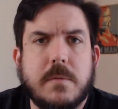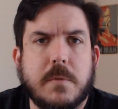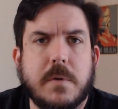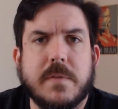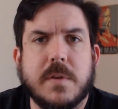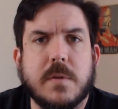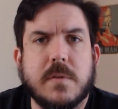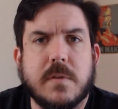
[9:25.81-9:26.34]

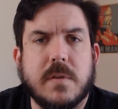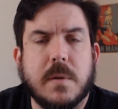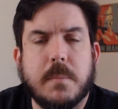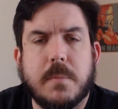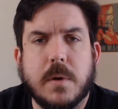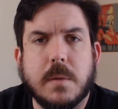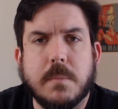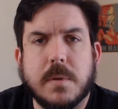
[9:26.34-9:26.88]
reviews at
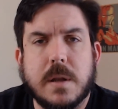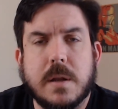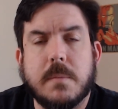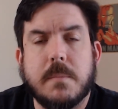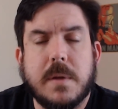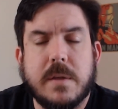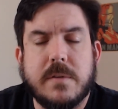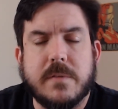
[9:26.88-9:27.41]
some point, but
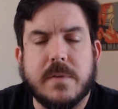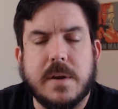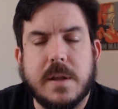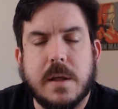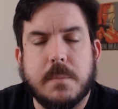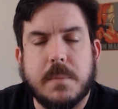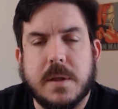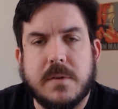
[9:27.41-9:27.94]
as of right
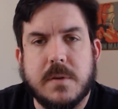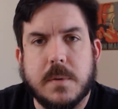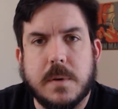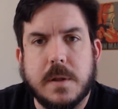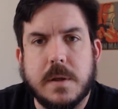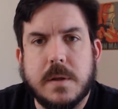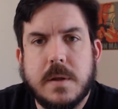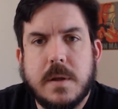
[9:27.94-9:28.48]
now, I'm not doing it.